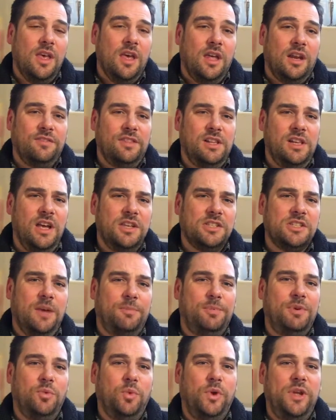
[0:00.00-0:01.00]
And over the last
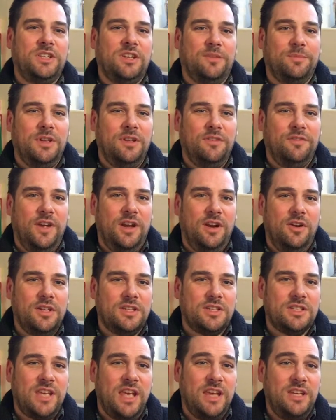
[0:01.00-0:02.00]
couple of weeks, I've been at
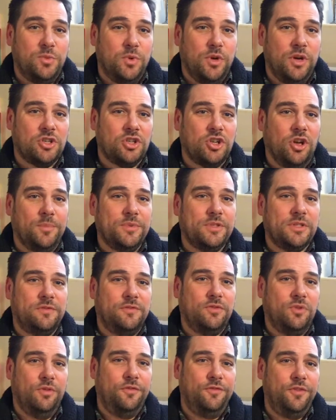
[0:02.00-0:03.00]
various taste workshops
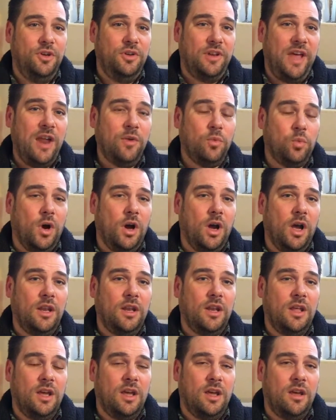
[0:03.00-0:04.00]
for food and
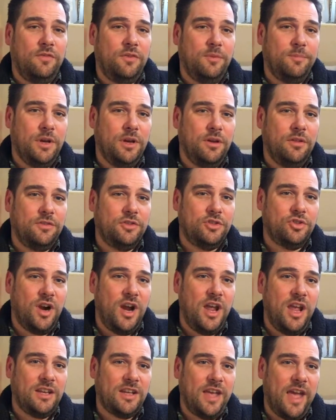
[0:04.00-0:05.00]
wine, for both
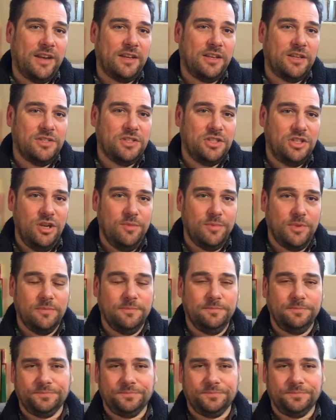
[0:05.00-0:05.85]
trade and consumer.